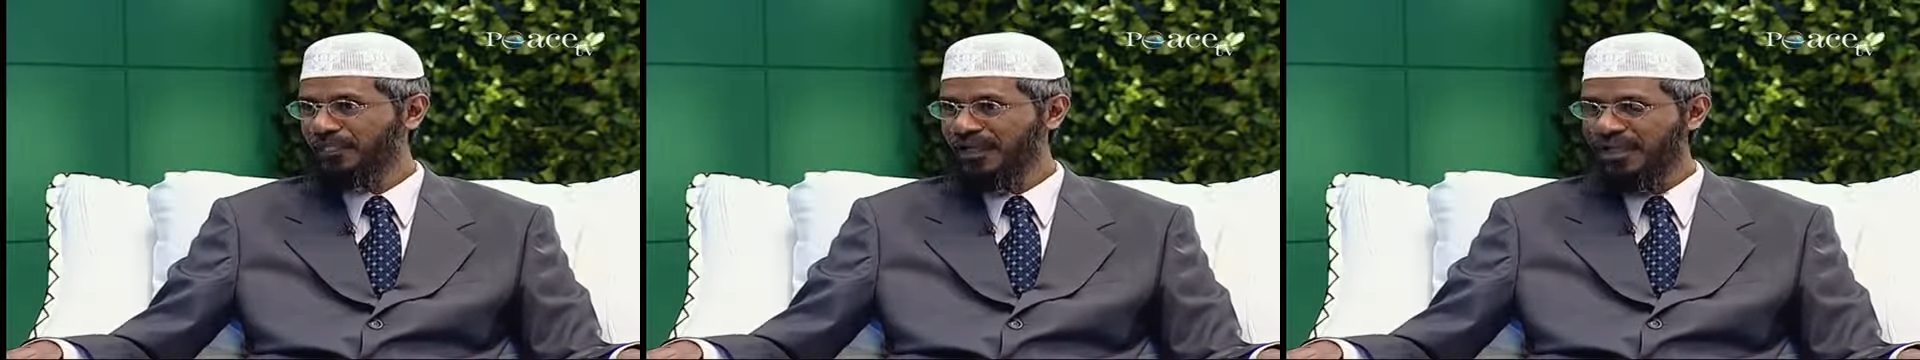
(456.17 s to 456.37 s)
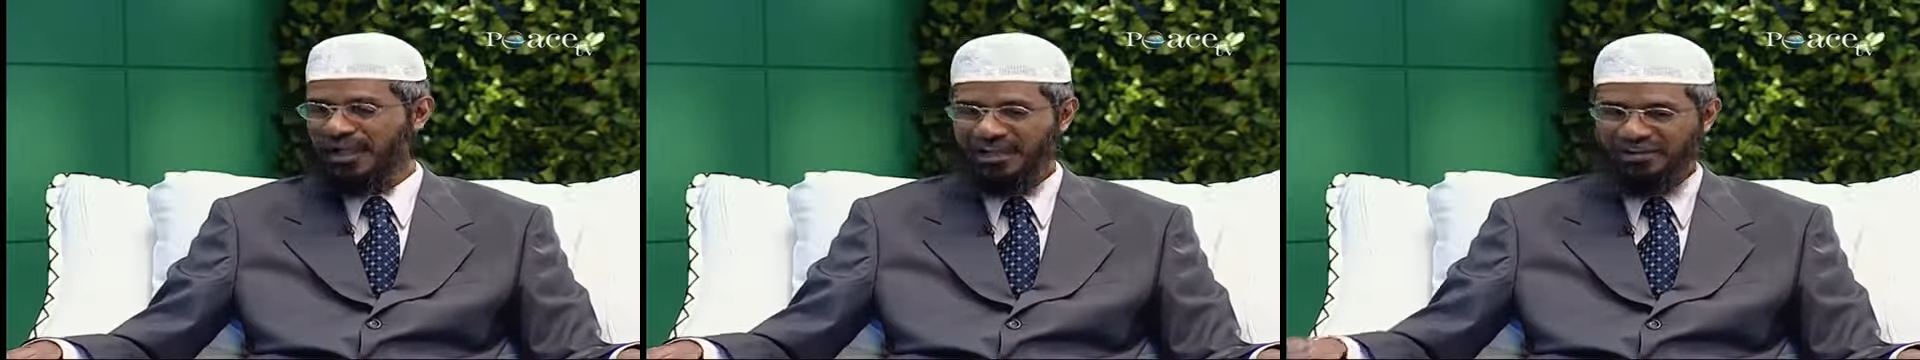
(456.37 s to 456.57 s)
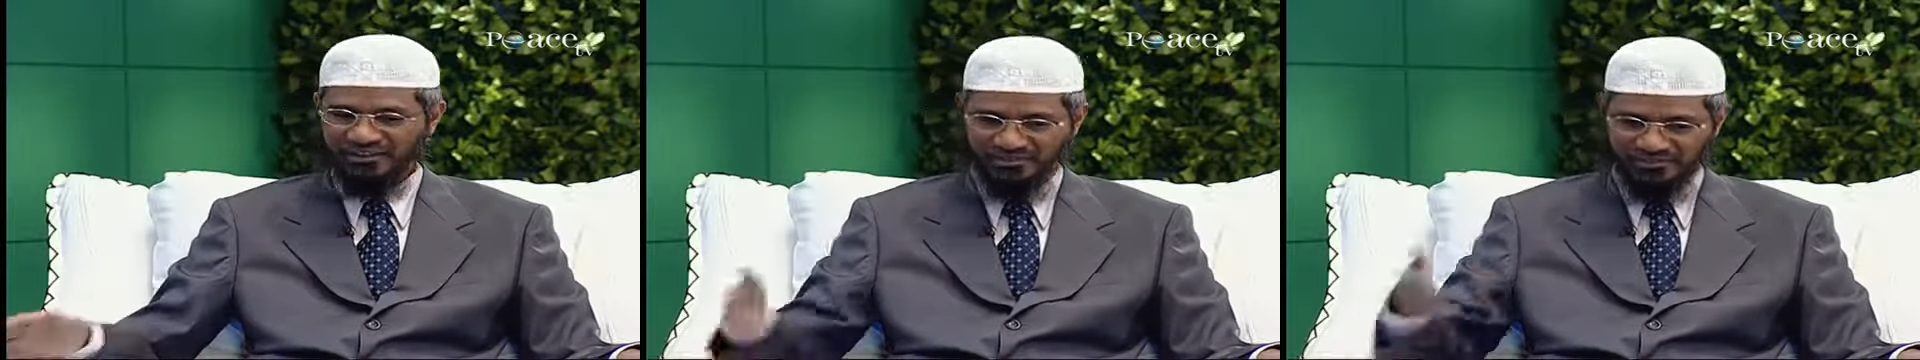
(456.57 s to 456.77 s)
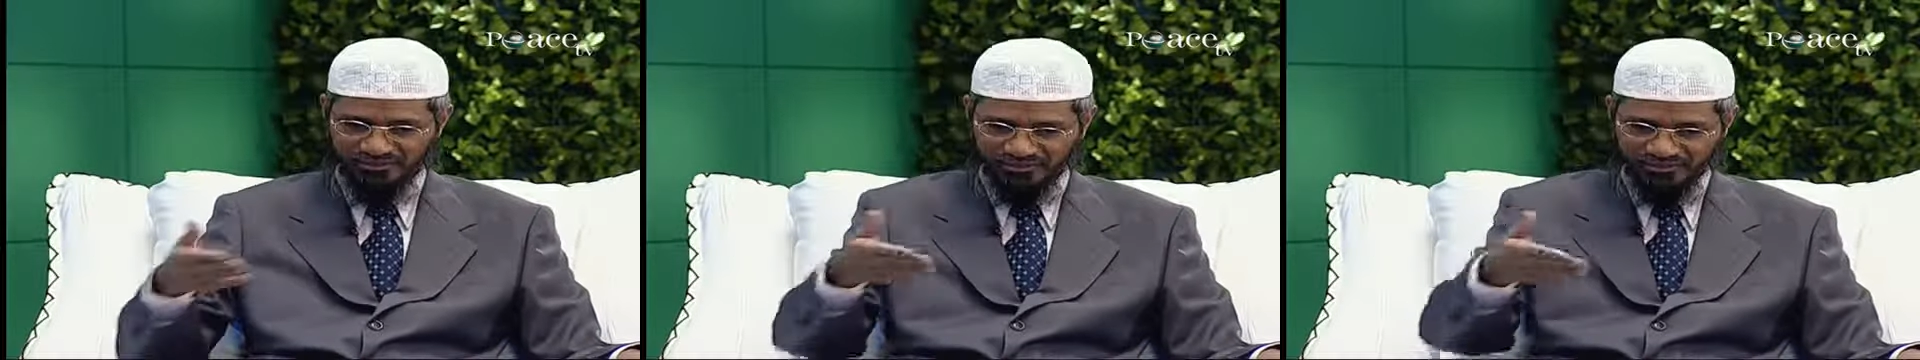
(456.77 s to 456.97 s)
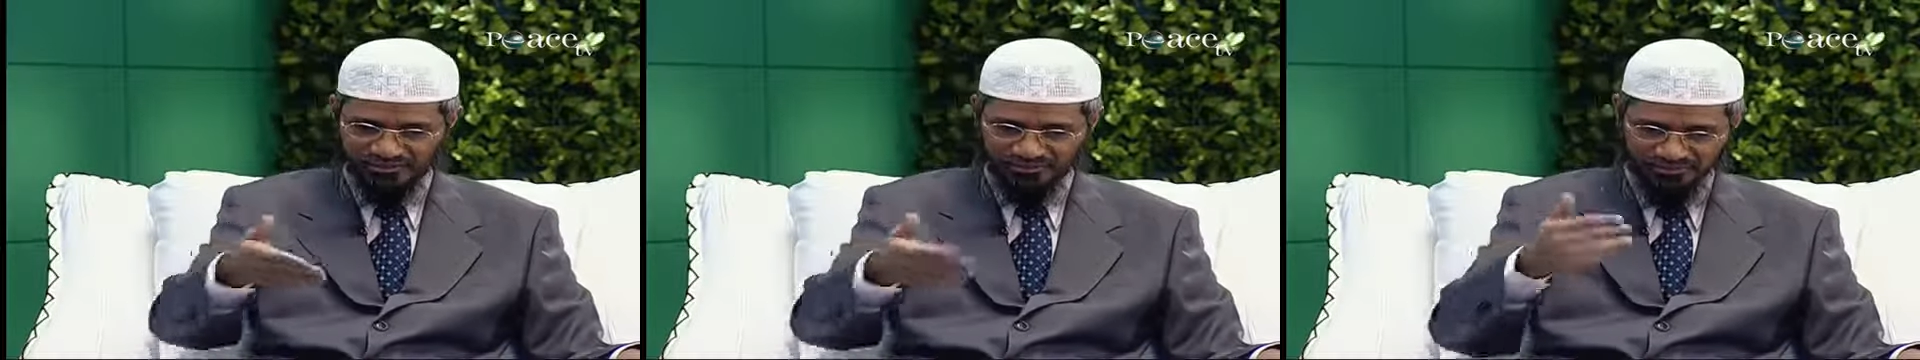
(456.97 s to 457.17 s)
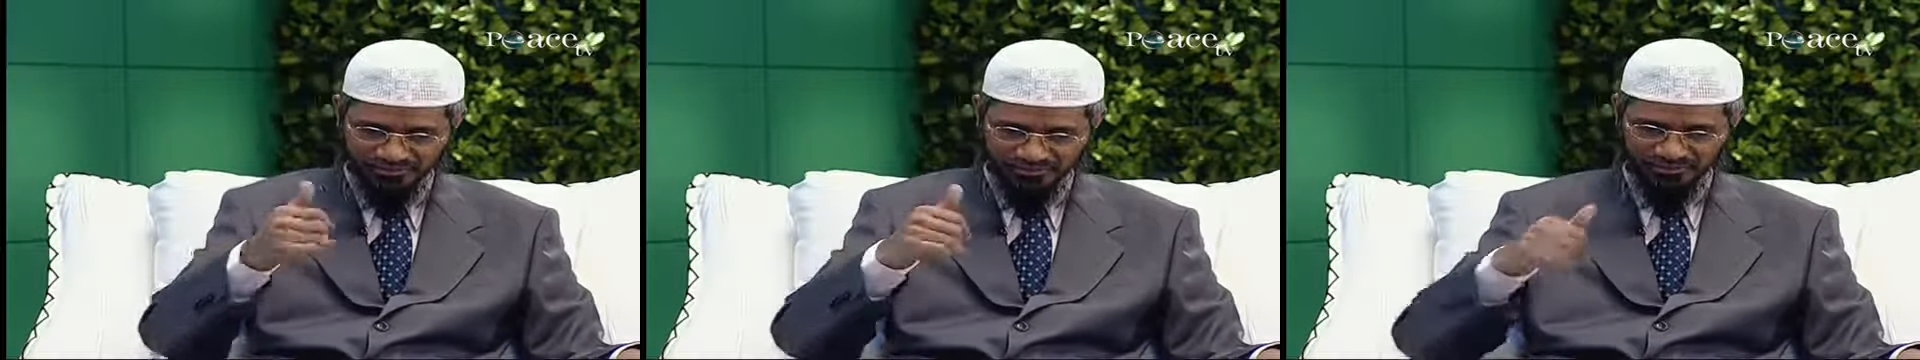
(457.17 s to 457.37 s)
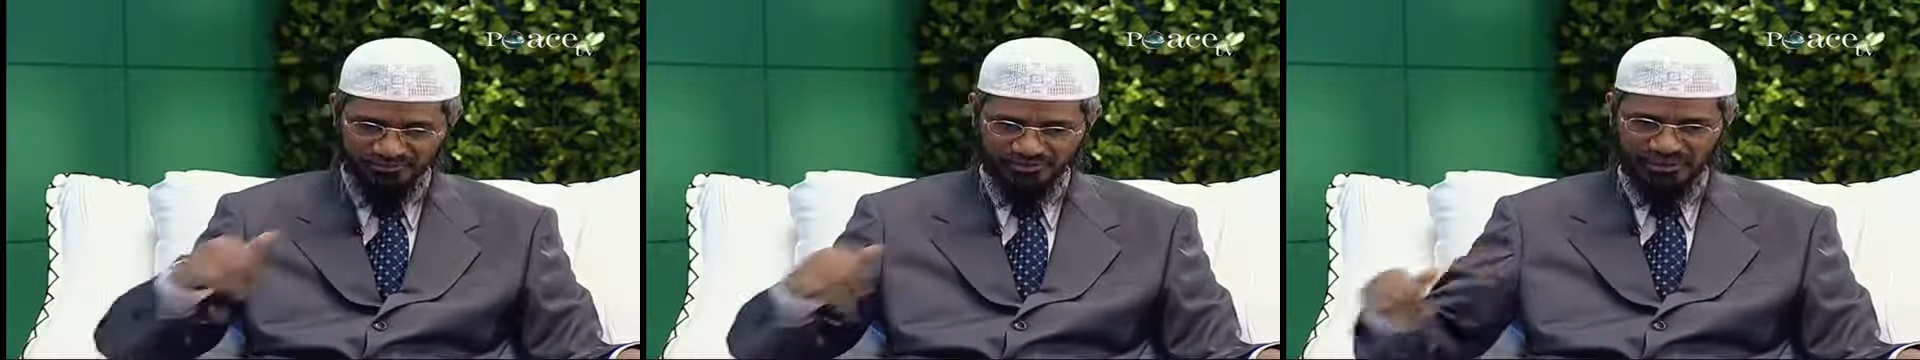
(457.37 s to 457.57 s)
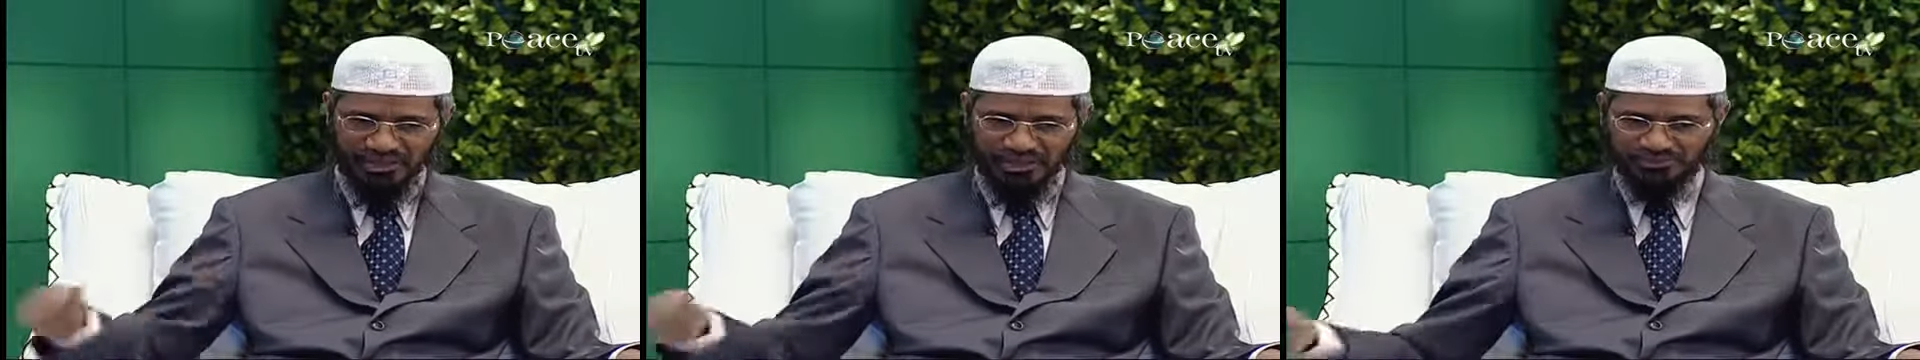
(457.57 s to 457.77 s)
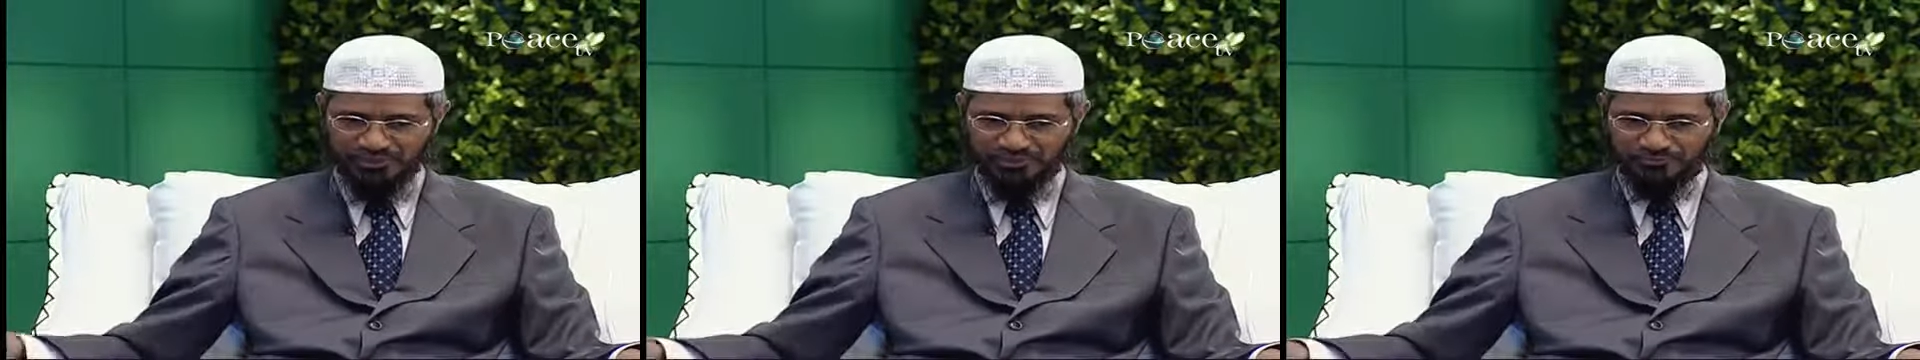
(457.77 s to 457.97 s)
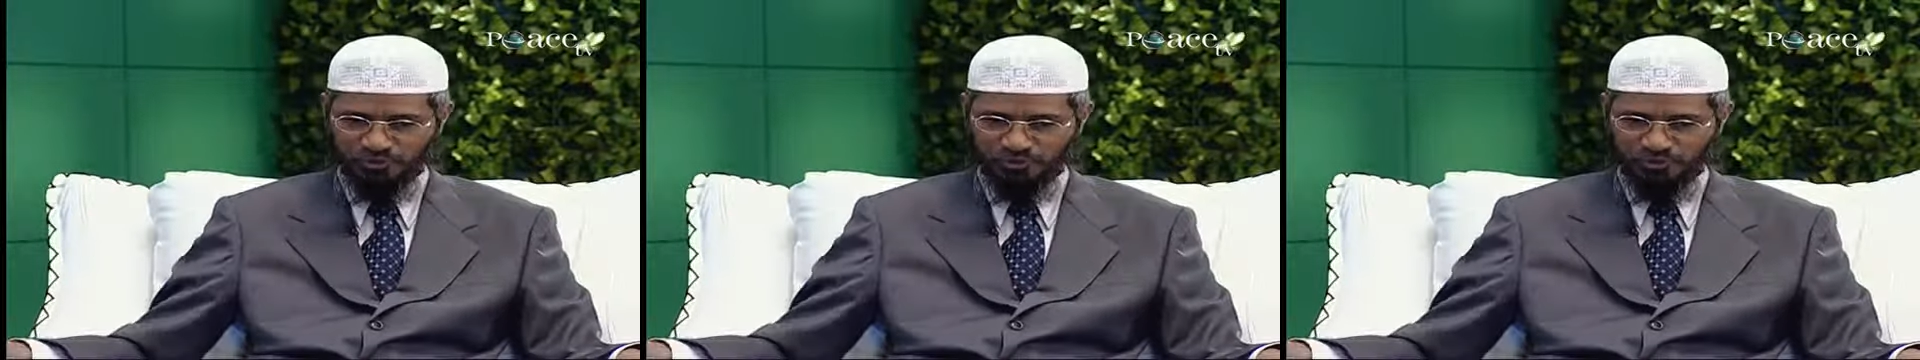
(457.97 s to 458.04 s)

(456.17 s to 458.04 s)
And I had just